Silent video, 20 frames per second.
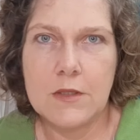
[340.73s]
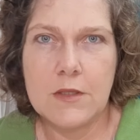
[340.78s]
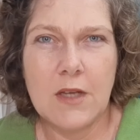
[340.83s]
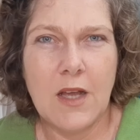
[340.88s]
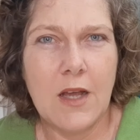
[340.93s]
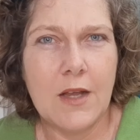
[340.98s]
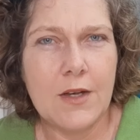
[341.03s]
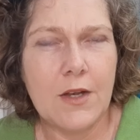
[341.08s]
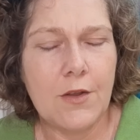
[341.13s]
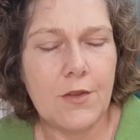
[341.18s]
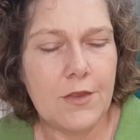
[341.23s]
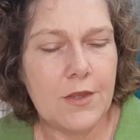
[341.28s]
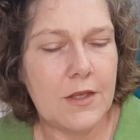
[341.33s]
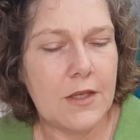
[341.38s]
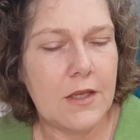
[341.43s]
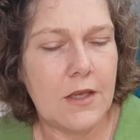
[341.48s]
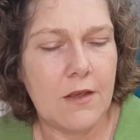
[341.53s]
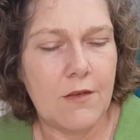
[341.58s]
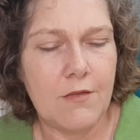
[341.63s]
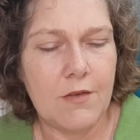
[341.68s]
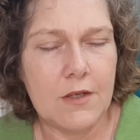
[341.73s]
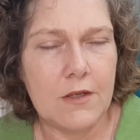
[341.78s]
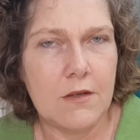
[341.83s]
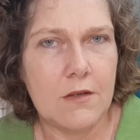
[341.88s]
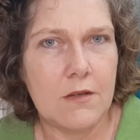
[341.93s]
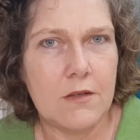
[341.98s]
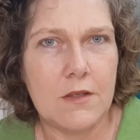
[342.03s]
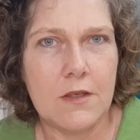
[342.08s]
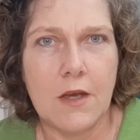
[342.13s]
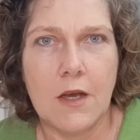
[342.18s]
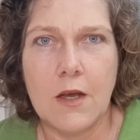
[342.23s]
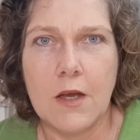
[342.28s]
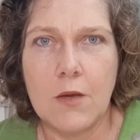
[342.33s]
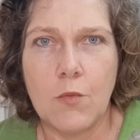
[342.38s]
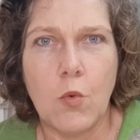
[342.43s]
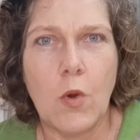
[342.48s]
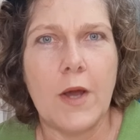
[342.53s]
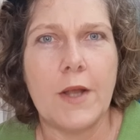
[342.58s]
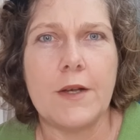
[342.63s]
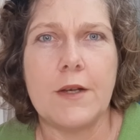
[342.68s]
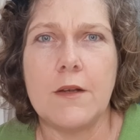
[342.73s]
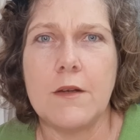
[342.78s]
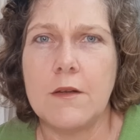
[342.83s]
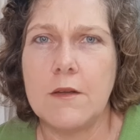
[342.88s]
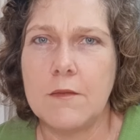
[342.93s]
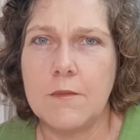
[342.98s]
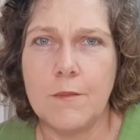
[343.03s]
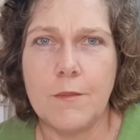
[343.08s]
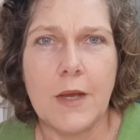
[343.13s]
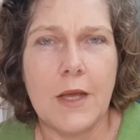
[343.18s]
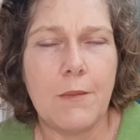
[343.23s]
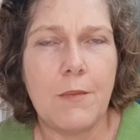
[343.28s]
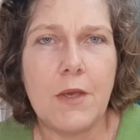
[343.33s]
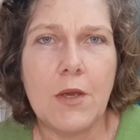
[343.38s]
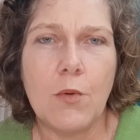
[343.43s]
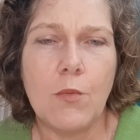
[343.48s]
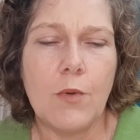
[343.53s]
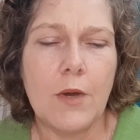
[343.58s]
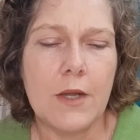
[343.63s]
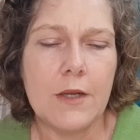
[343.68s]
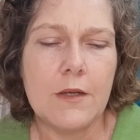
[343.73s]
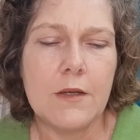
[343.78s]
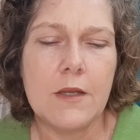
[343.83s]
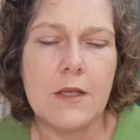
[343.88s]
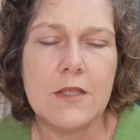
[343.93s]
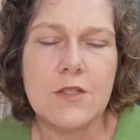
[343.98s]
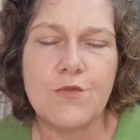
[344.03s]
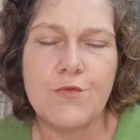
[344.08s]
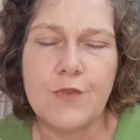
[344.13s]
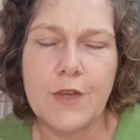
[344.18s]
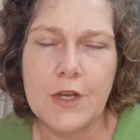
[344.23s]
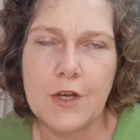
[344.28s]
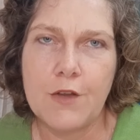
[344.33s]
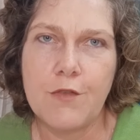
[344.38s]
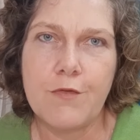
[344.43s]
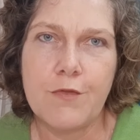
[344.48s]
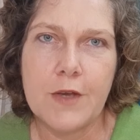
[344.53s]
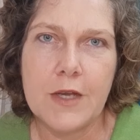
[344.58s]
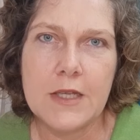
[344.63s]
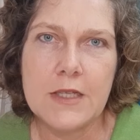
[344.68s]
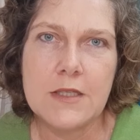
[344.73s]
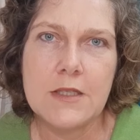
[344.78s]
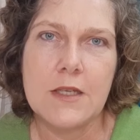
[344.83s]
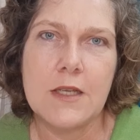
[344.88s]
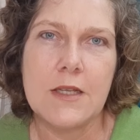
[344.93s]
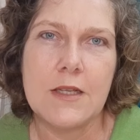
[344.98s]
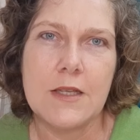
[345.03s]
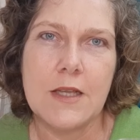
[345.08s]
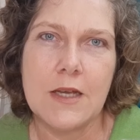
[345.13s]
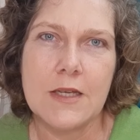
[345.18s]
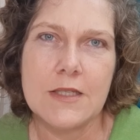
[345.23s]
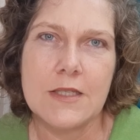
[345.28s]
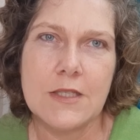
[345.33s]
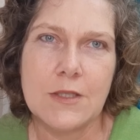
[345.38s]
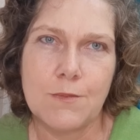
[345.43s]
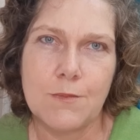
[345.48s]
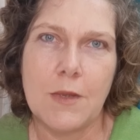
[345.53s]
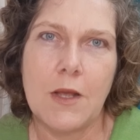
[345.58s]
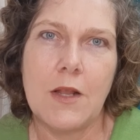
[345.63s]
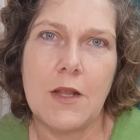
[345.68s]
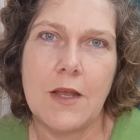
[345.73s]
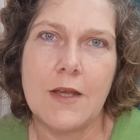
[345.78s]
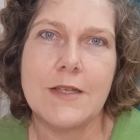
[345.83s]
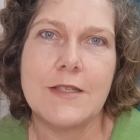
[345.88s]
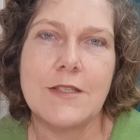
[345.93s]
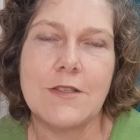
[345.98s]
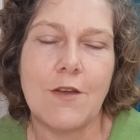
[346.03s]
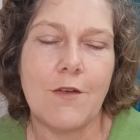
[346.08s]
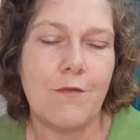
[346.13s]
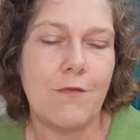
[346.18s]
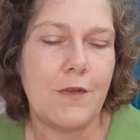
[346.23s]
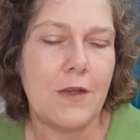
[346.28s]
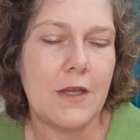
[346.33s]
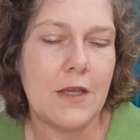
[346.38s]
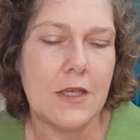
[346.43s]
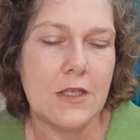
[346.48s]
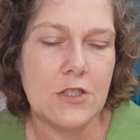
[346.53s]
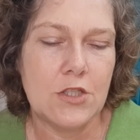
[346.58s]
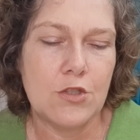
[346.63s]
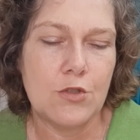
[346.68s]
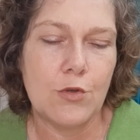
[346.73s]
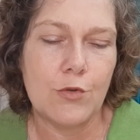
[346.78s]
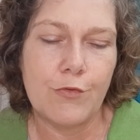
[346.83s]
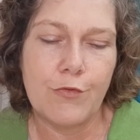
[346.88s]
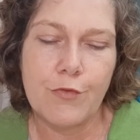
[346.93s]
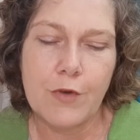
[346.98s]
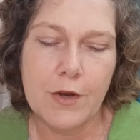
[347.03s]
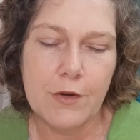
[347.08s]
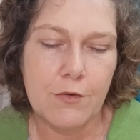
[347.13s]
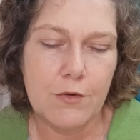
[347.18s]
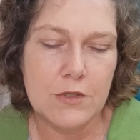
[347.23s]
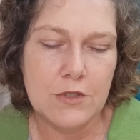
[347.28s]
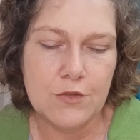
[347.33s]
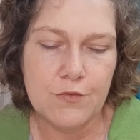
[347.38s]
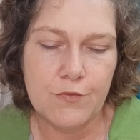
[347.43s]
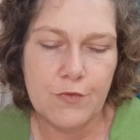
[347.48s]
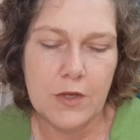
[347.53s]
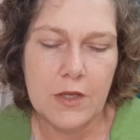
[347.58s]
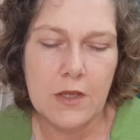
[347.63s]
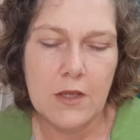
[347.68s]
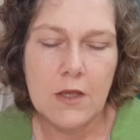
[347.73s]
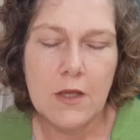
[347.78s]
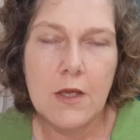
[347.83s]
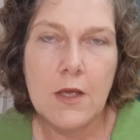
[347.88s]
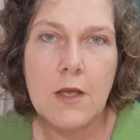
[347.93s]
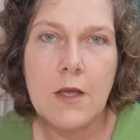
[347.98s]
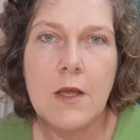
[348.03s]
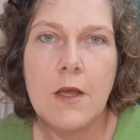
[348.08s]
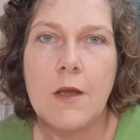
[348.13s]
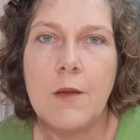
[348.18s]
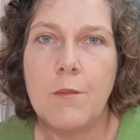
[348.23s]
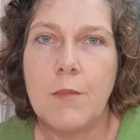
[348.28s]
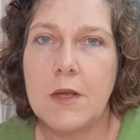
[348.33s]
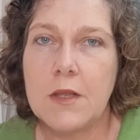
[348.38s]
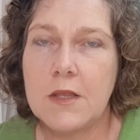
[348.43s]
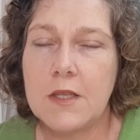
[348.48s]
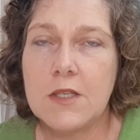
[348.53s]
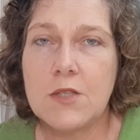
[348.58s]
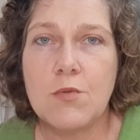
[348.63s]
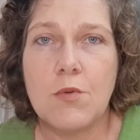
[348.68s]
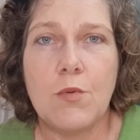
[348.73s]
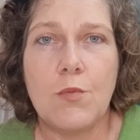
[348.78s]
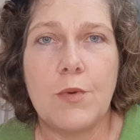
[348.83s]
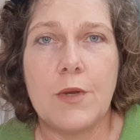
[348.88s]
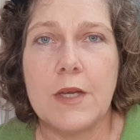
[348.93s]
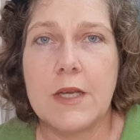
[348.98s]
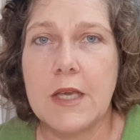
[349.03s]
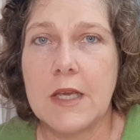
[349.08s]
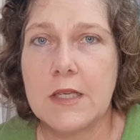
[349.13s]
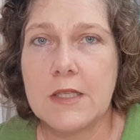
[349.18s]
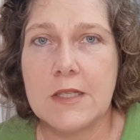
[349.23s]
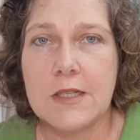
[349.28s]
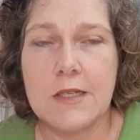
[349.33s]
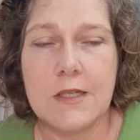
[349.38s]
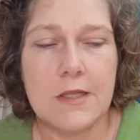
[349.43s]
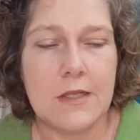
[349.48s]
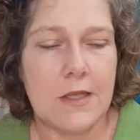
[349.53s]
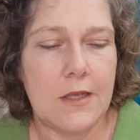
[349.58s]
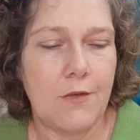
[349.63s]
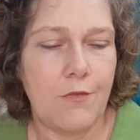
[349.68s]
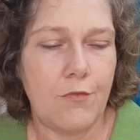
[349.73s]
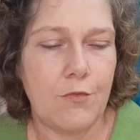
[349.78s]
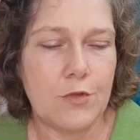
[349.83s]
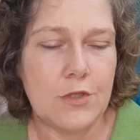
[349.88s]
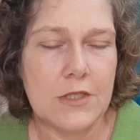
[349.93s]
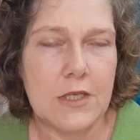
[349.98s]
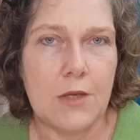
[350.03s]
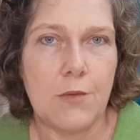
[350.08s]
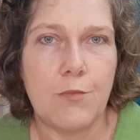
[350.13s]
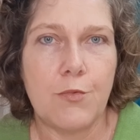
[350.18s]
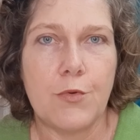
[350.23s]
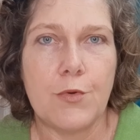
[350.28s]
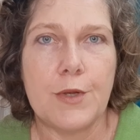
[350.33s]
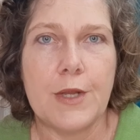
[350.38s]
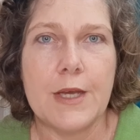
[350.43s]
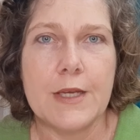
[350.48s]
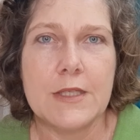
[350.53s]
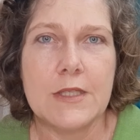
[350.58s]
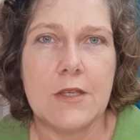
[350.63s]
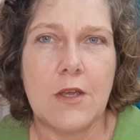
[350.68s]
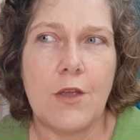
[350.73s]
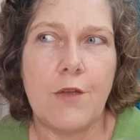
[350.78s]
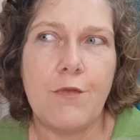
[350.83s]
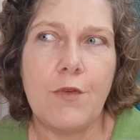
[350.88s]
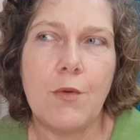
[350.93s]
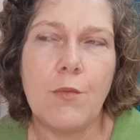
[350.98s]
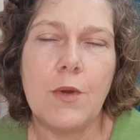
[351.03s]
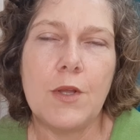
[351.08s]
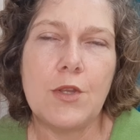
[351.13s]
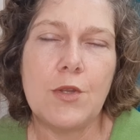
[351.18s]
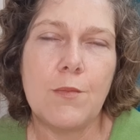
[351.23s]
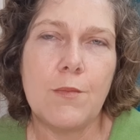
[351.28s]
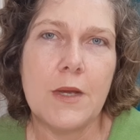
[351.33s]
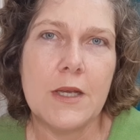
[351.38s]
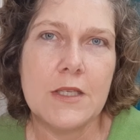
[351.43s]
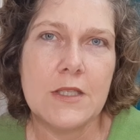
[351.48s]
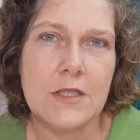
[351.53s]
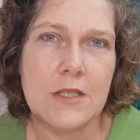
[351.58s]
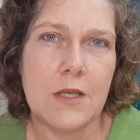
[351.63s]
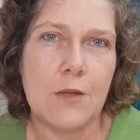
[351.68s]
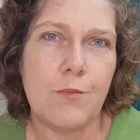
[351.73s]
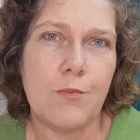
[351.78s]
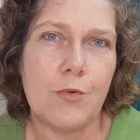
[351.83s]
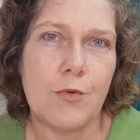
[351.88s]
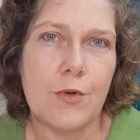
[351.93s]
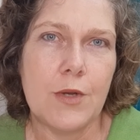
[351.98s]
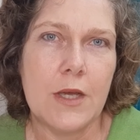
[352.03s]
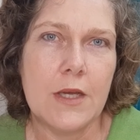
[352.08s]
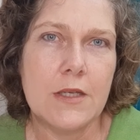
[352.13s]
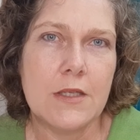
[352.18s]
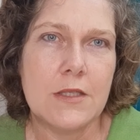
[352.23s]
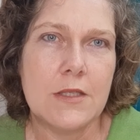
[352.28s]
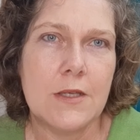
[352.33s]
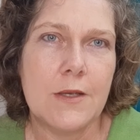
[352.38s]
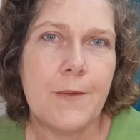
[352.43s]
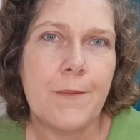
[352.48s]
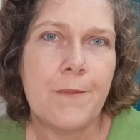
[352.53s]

I don't think even a 1, maybe a 1. It's very faint. It does smell like something. It's not fragrance free, but this will work excellently for skin products. So if you want to make skin products,